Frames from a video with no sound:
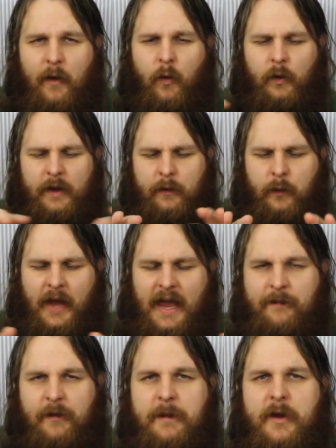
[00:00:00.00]
All, it all
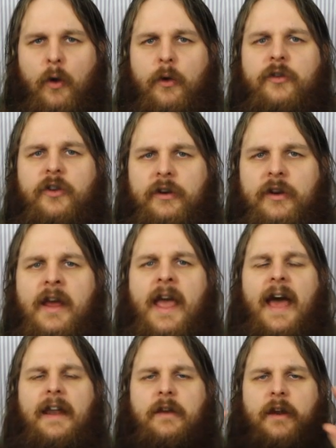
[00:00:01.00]
came from the origin,
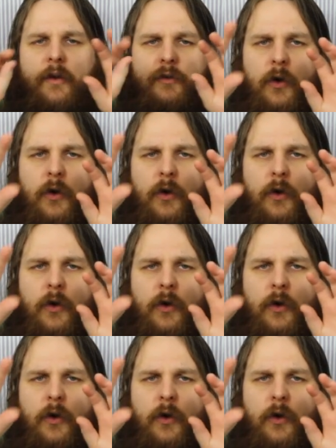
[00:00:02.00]
and you know